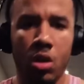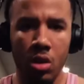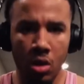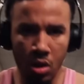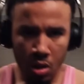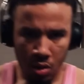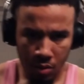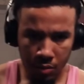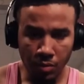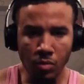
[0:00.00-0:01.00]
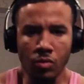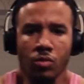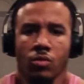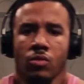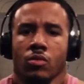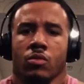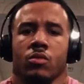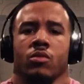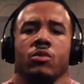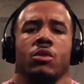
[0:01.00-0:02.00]

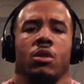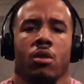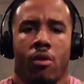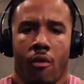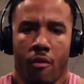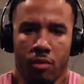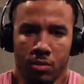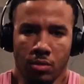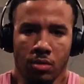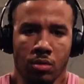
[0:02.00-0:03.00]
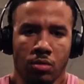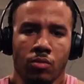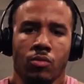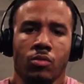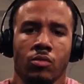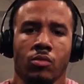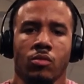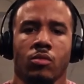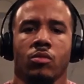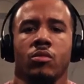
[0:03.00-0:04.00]

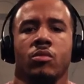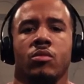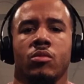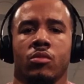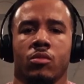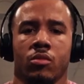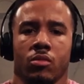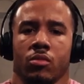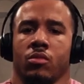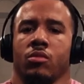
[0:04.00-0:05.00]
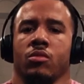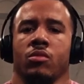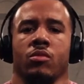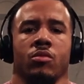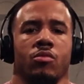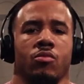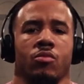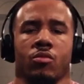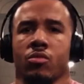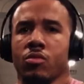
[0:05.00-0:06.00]

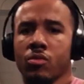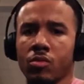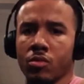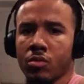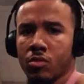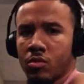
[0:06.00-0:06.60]
Nobody speaks.